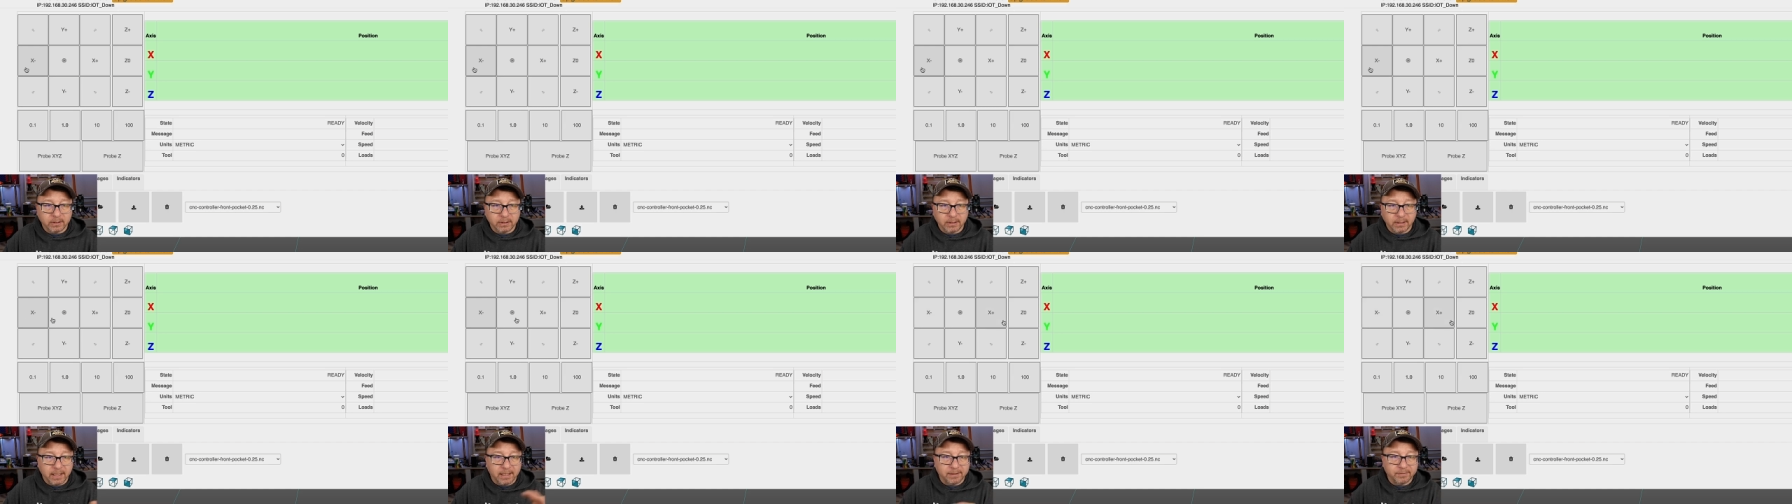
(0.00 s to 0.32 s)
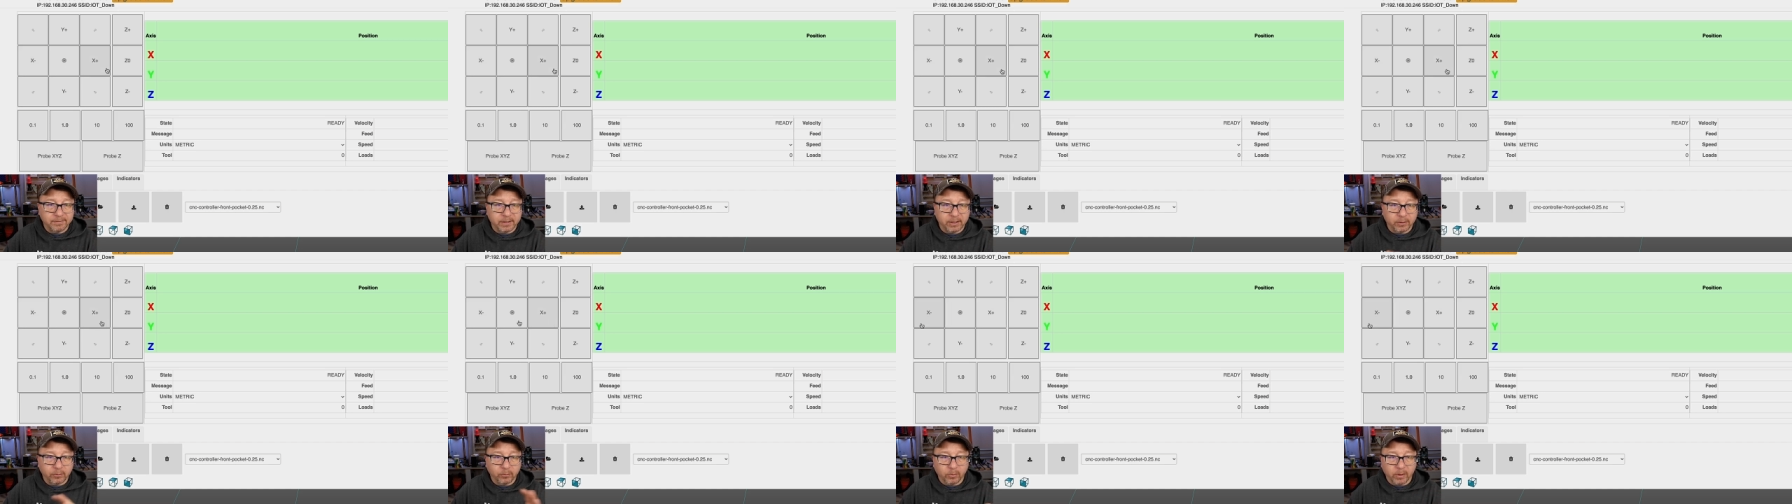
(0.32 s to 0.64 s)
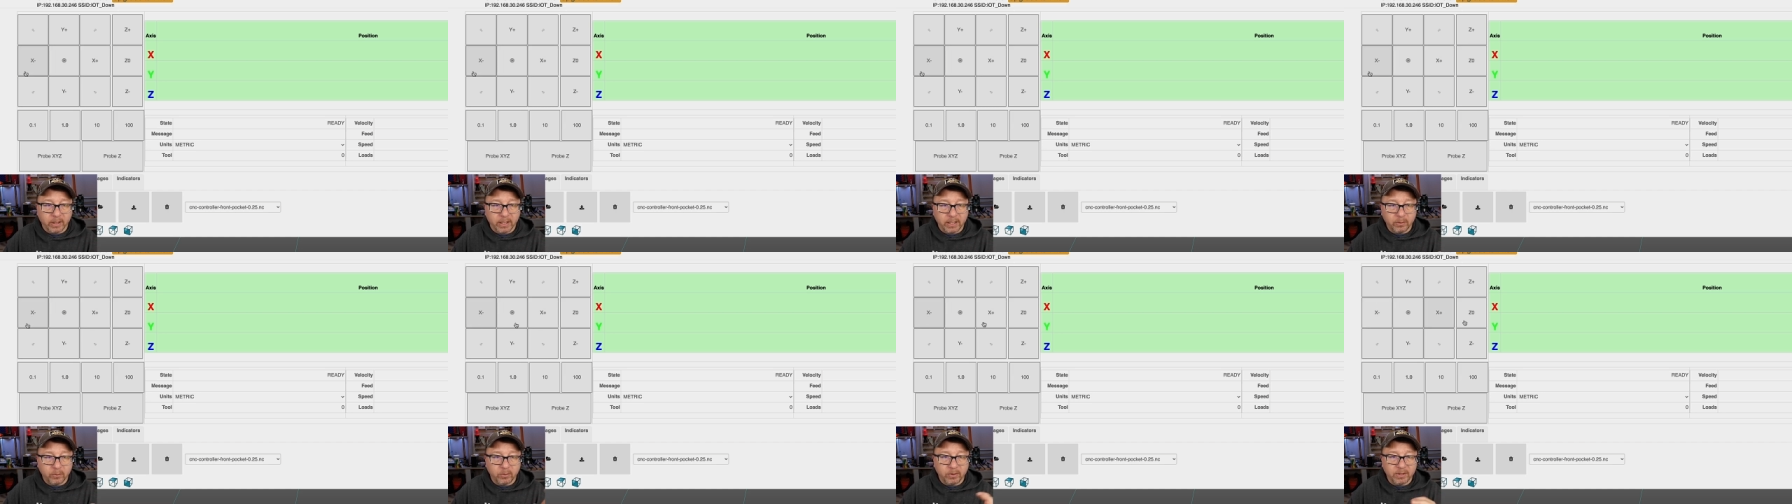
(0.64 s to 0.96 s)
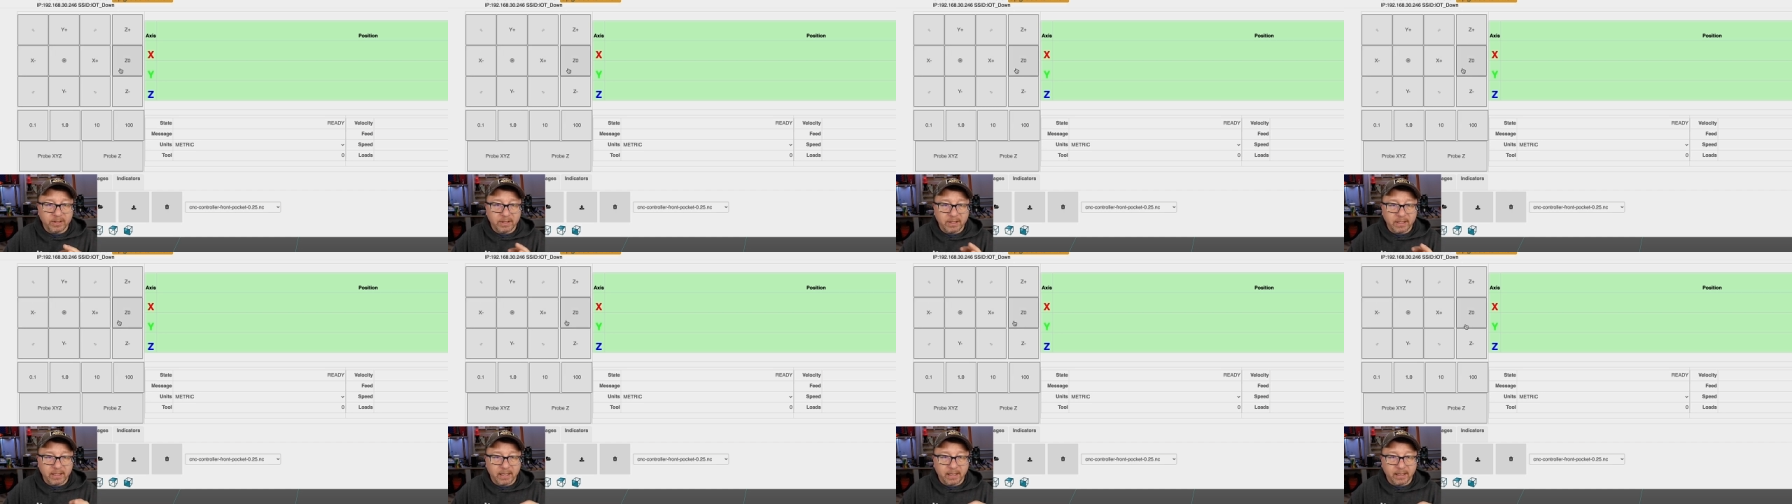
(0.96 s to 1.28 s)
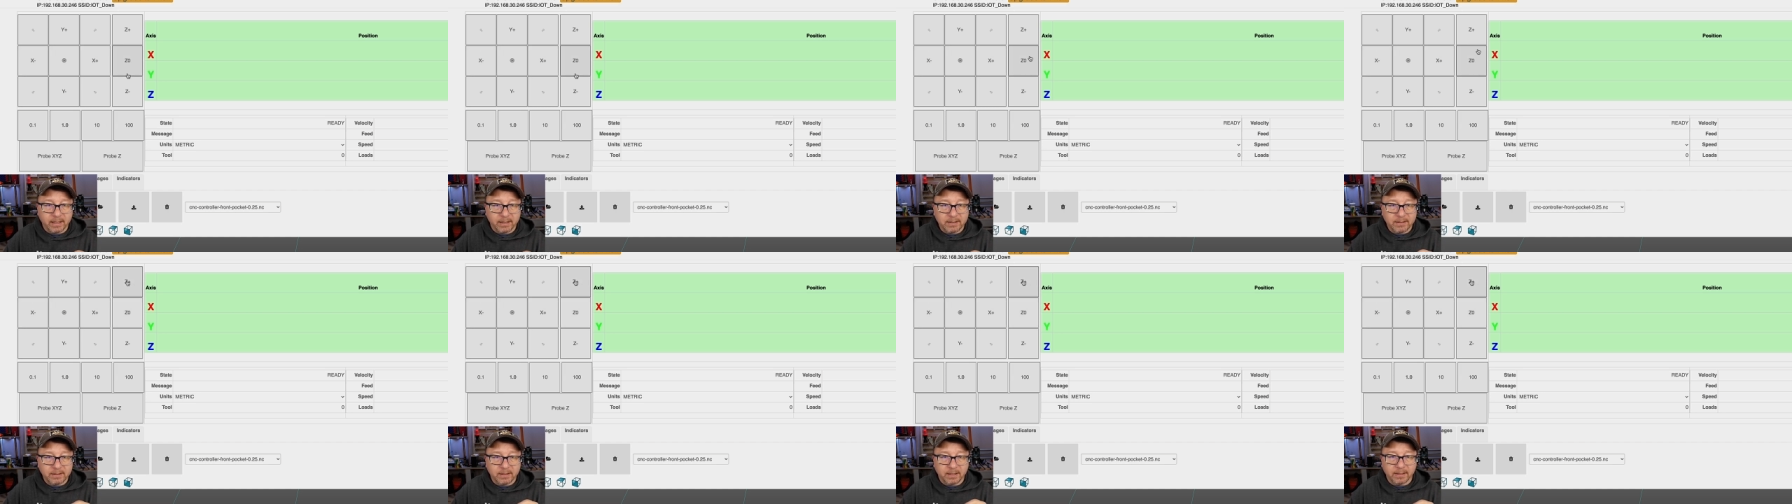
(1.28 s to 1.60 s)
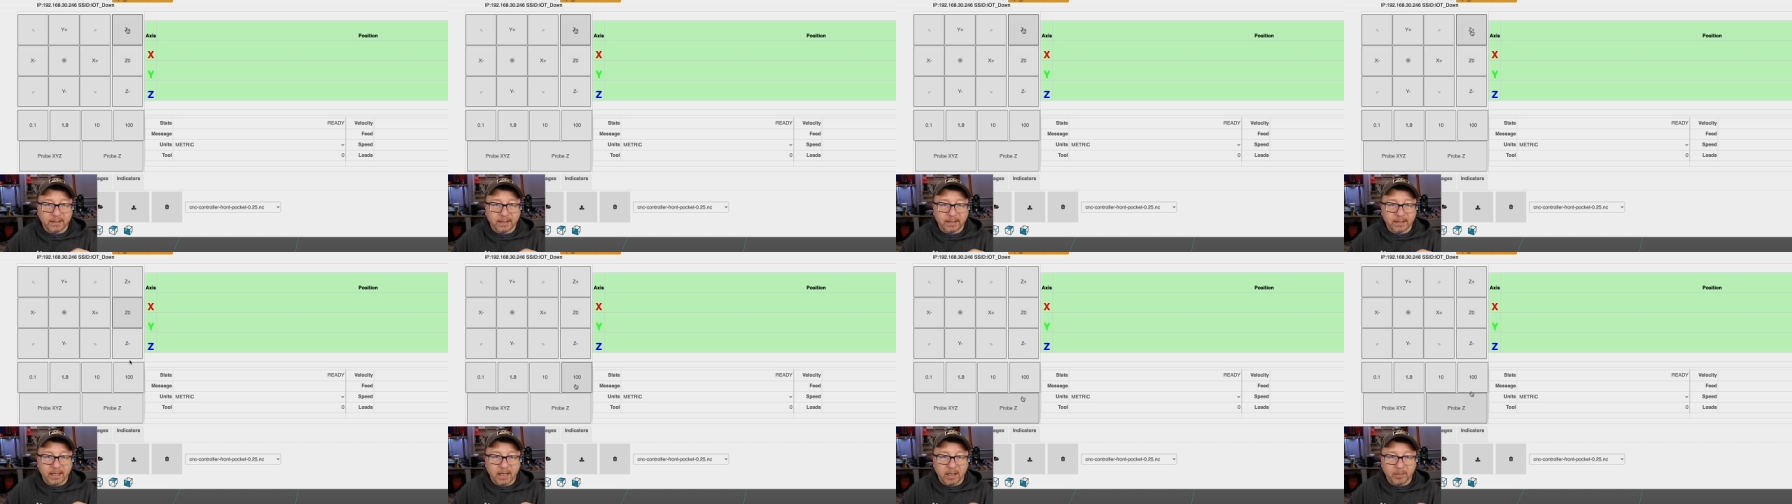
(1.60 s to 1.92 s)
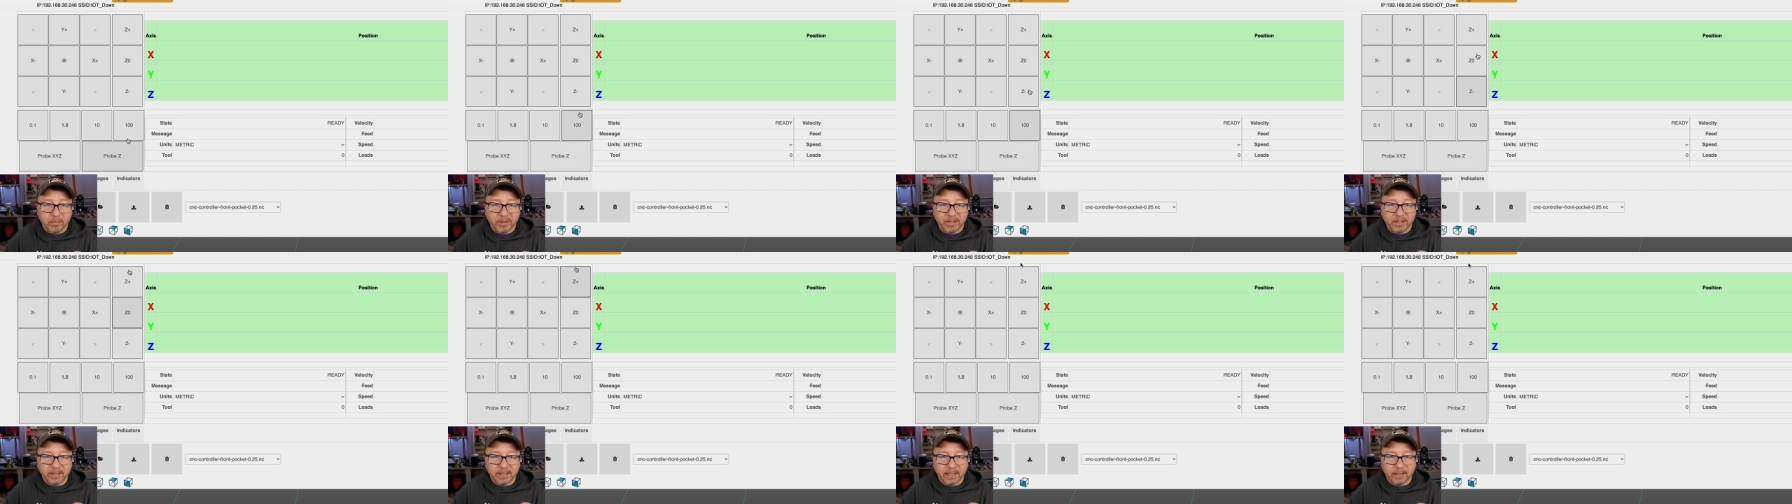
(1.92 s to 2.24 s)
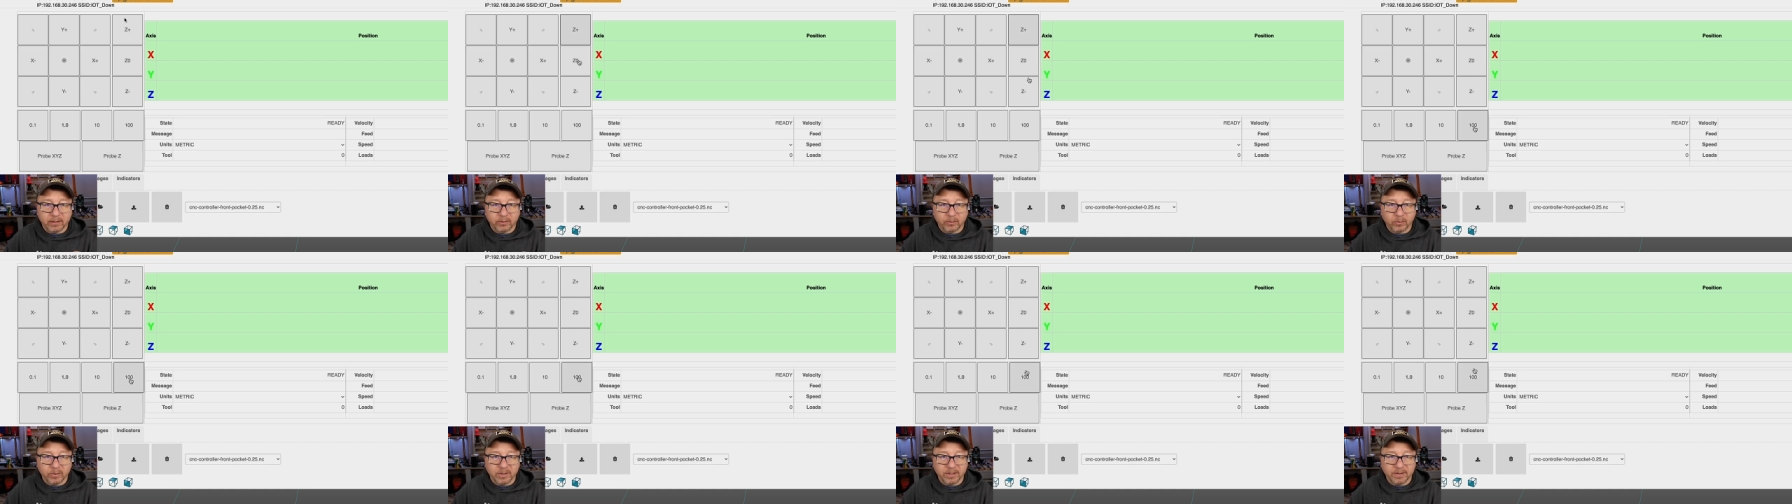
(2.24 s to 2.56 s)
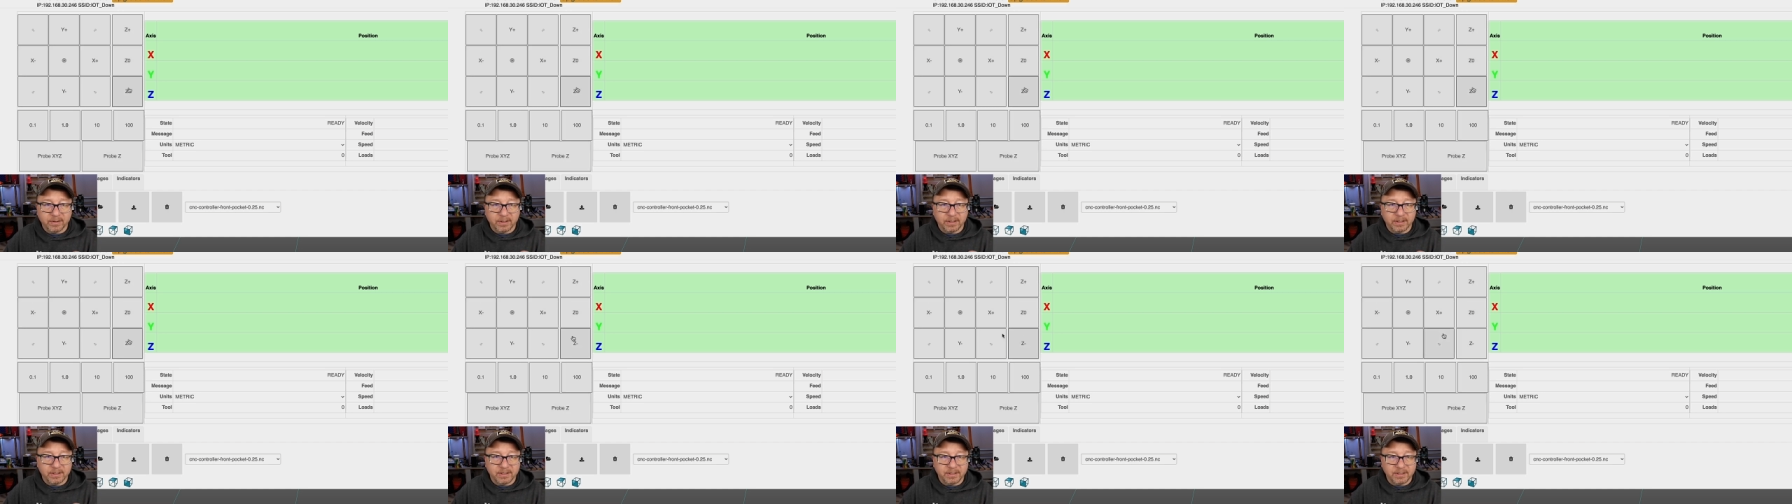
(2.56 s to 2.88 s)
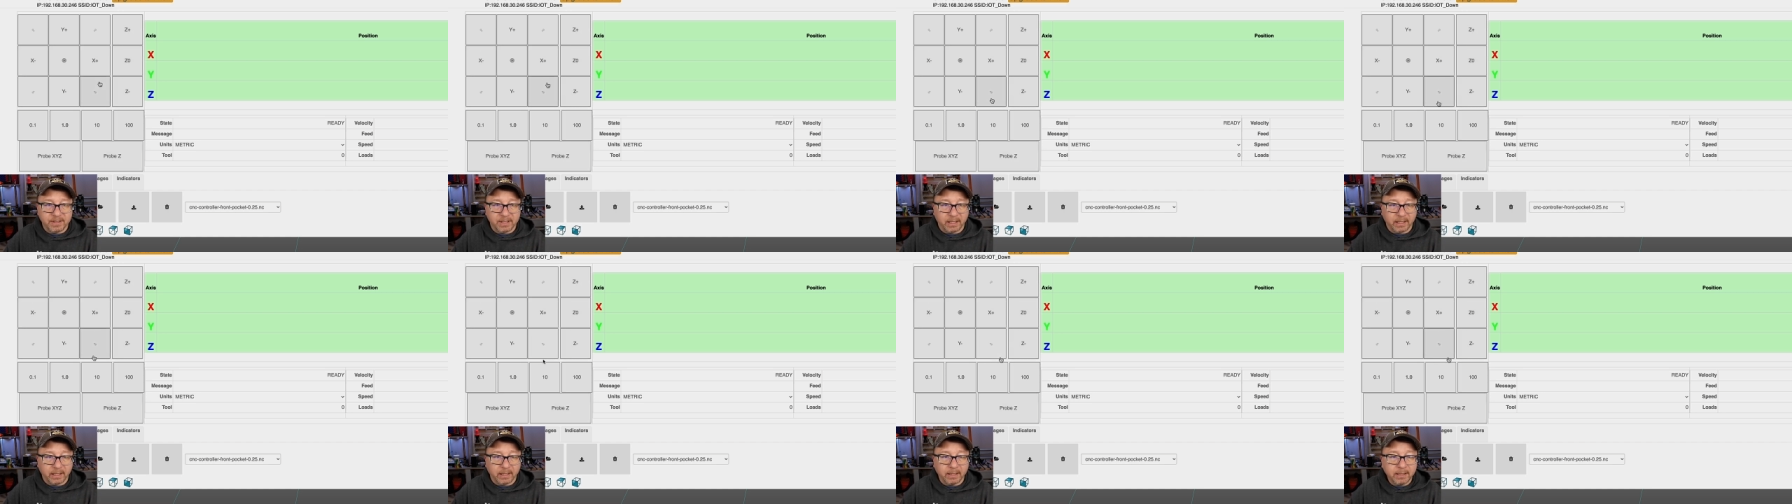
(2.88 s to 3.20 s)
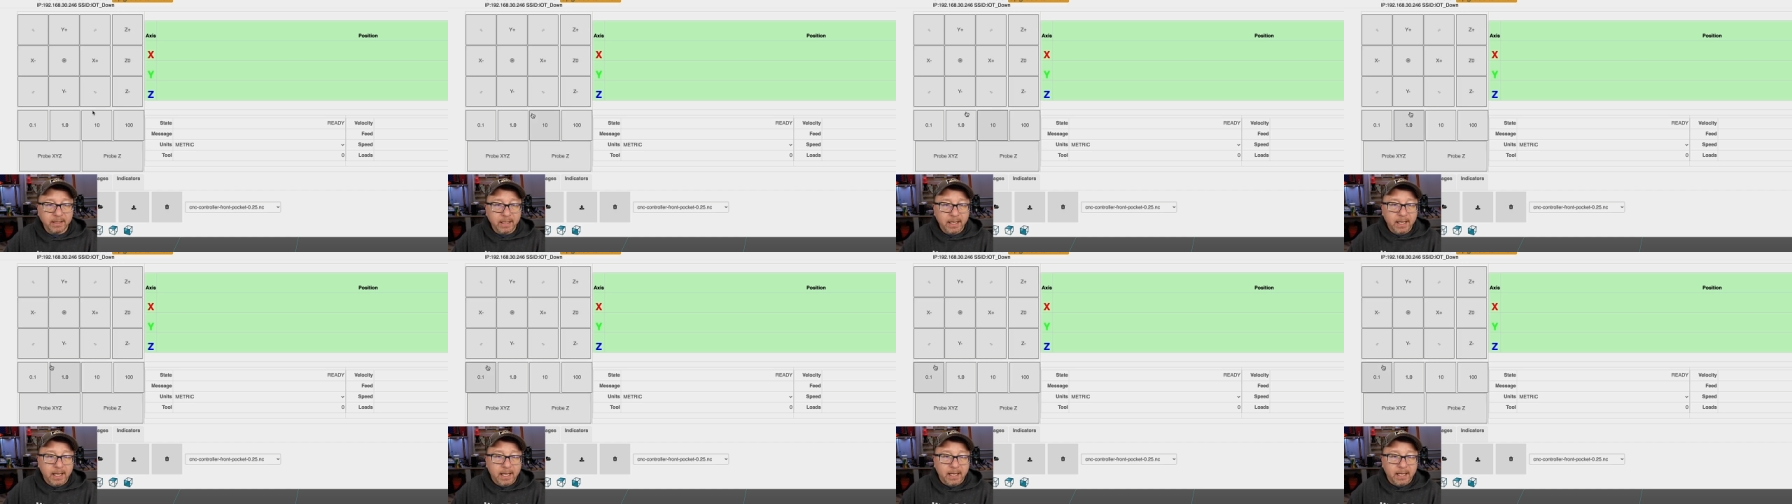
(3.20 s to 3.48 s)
left and right with the x, and then up and down with the z.